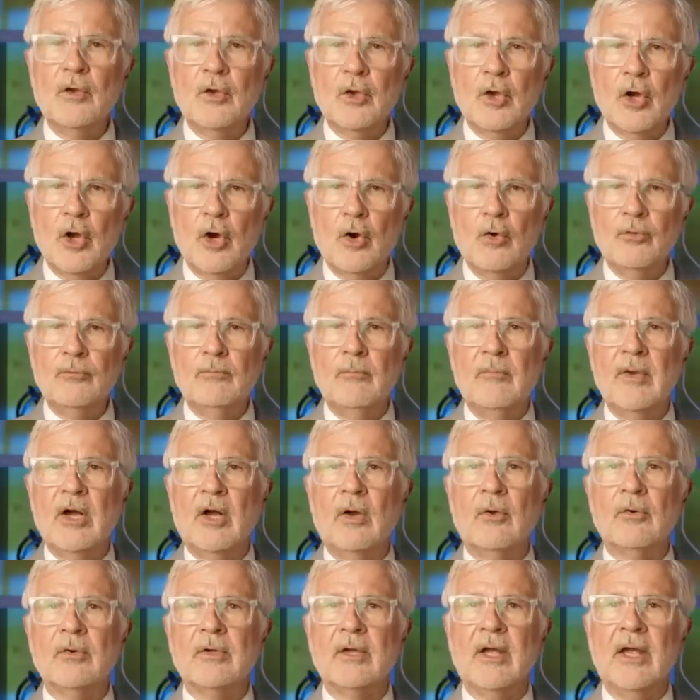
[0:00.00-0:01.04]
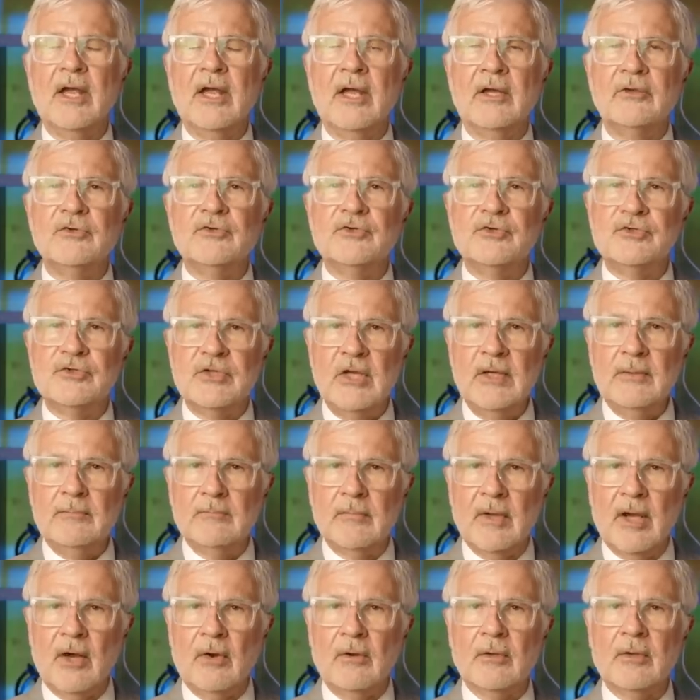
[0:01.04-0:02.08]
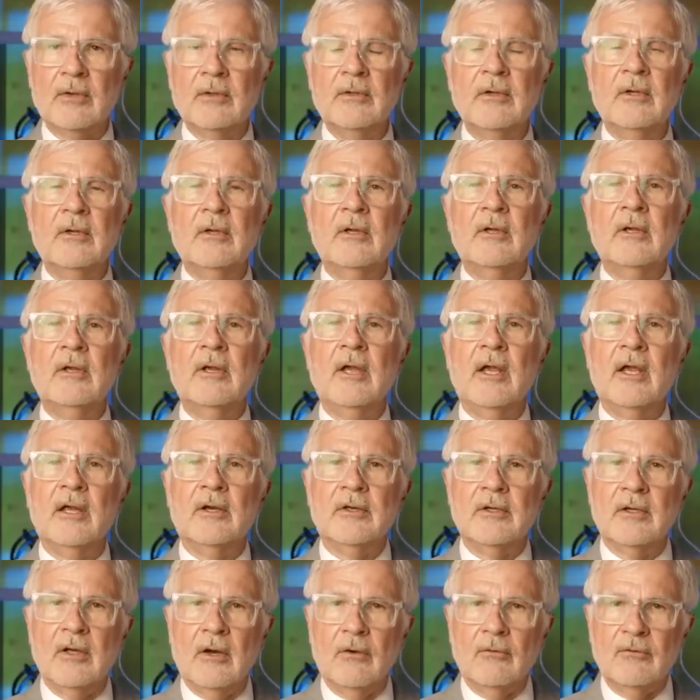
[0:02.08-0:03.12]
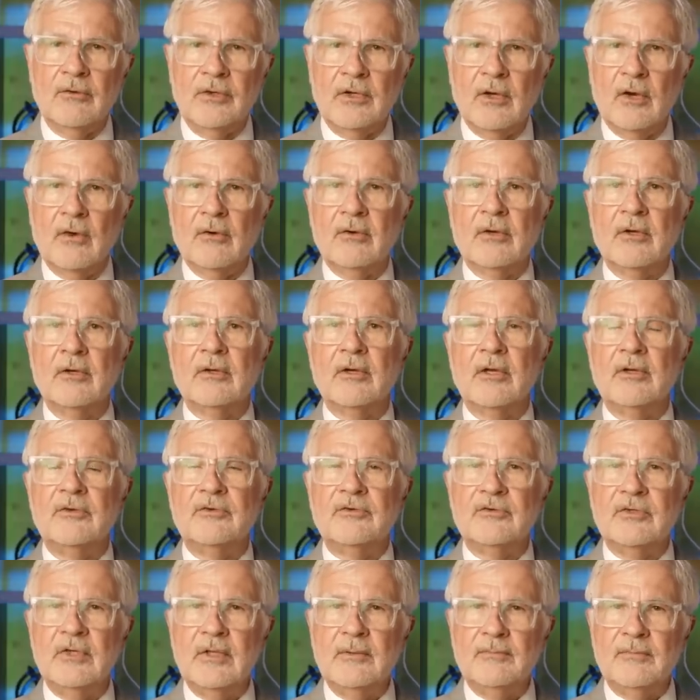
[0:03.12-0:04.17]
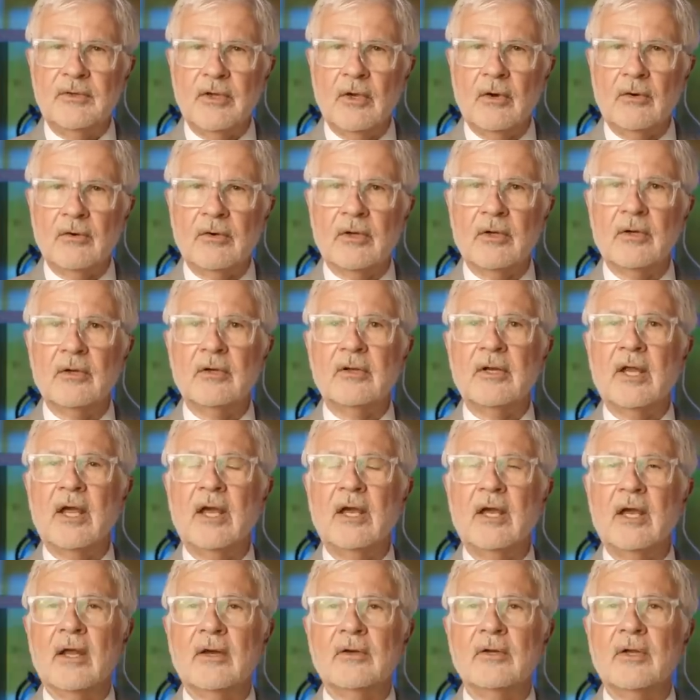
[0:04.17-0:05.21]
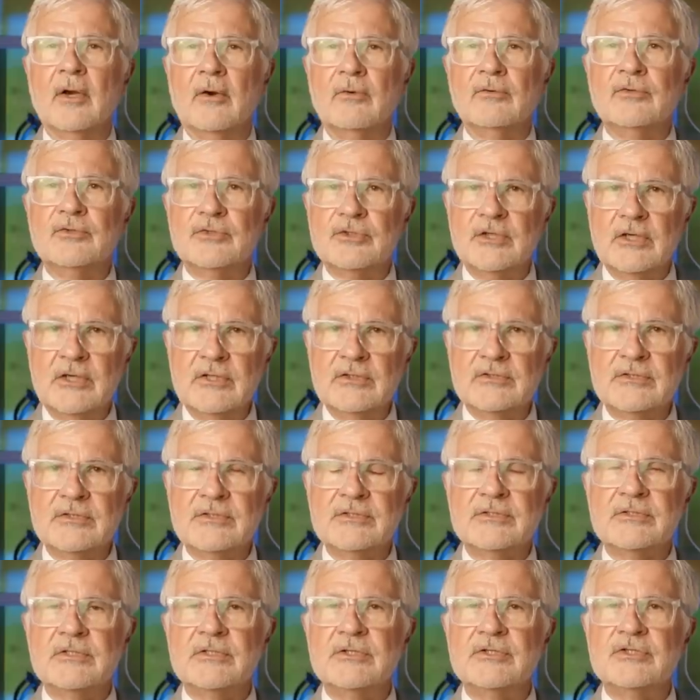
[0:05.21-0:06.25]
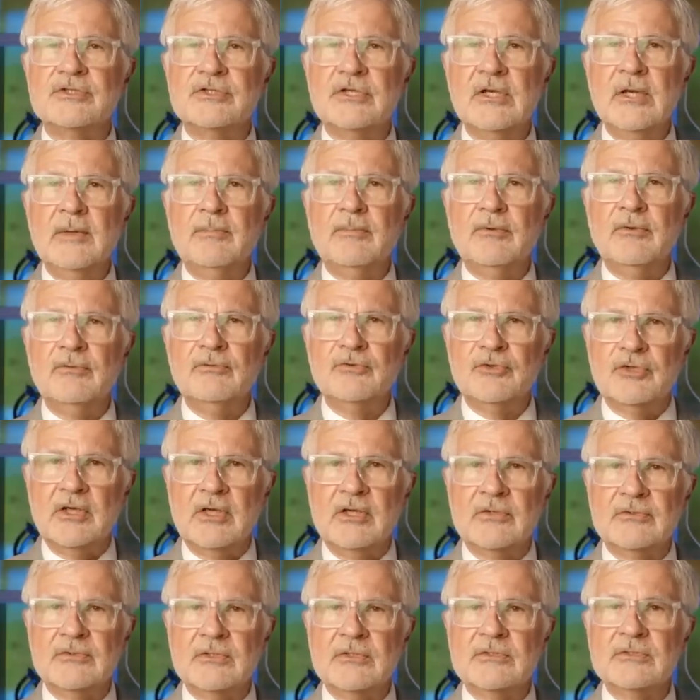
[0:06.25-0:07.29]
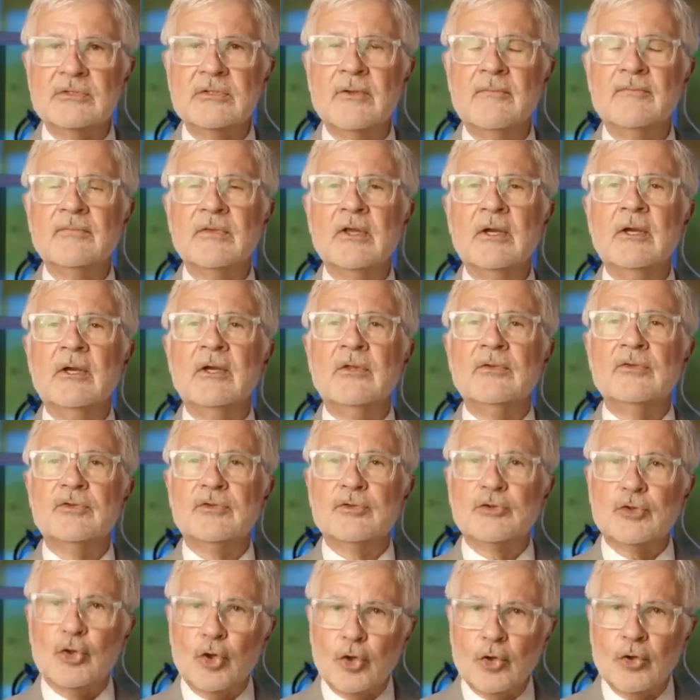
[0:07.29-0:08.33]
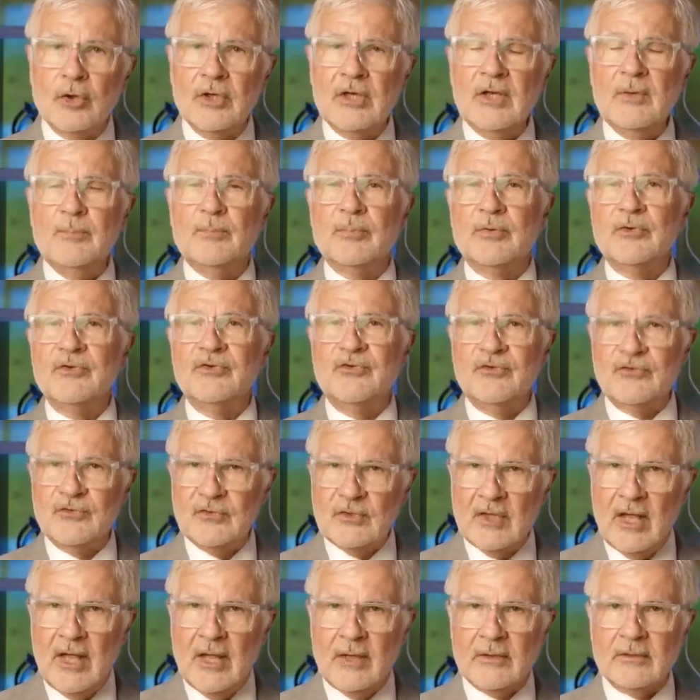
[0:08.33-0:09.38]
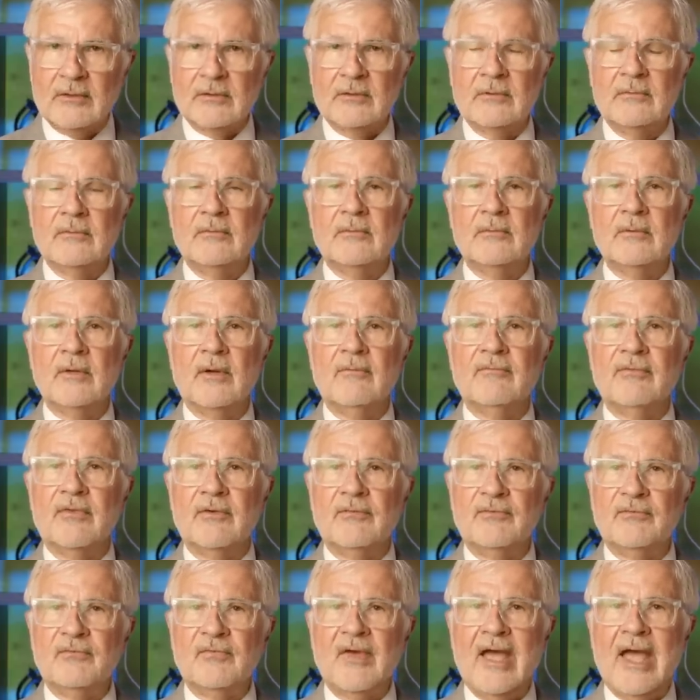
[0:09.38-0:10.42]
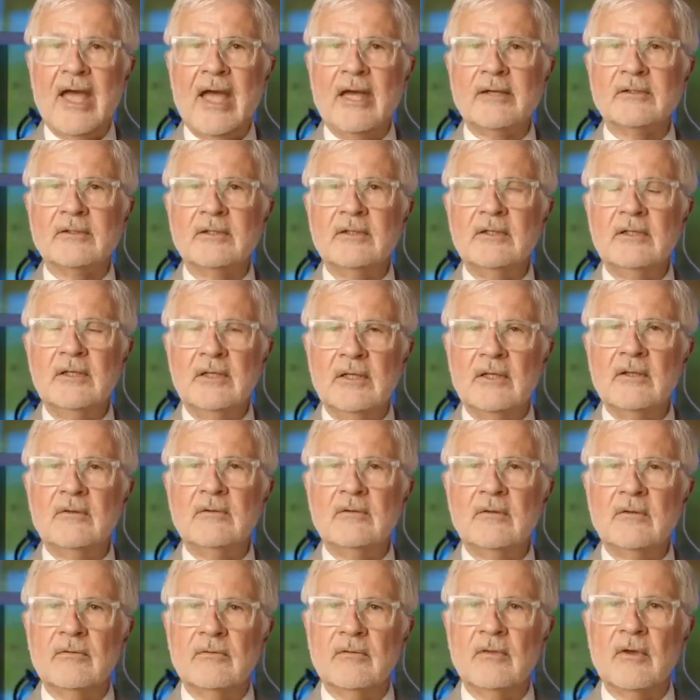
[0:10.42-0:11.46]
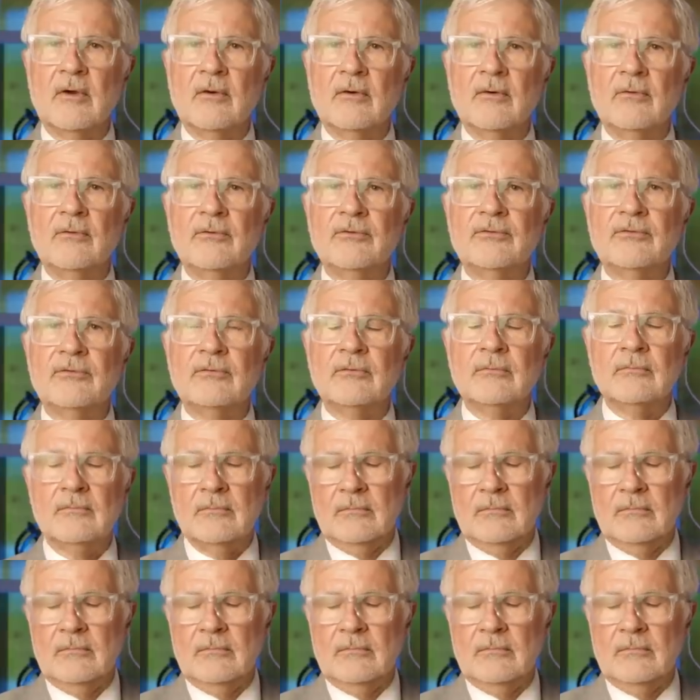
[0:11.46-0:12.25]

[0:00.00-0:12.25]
goat milk and sheep milk, and goat yogurt and sheep yogurt, and goat cheeses and sheep cheeses 30% of the fat in those